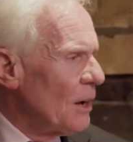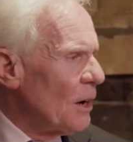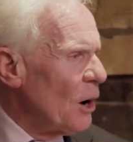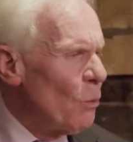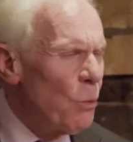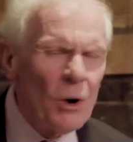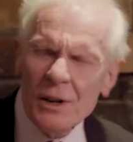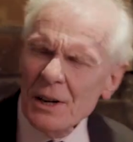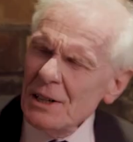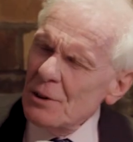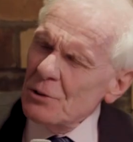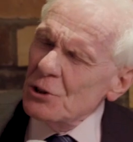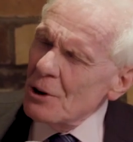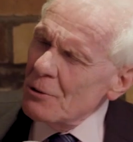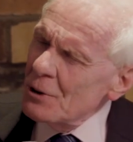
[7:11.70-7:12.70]
And what kind of
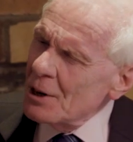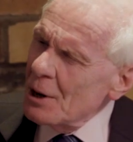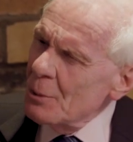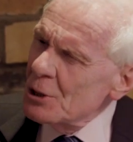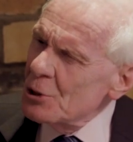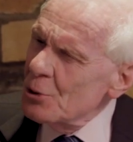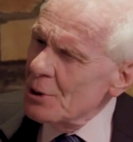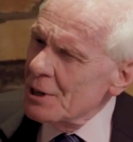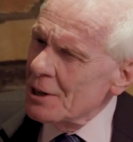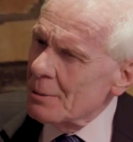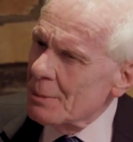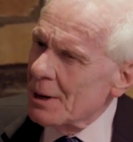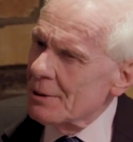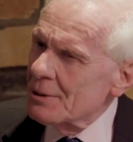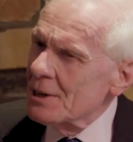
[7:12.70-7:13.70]
suffering are we talking
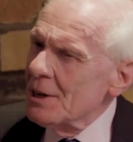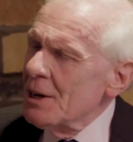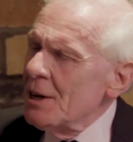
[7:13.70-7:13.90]
about?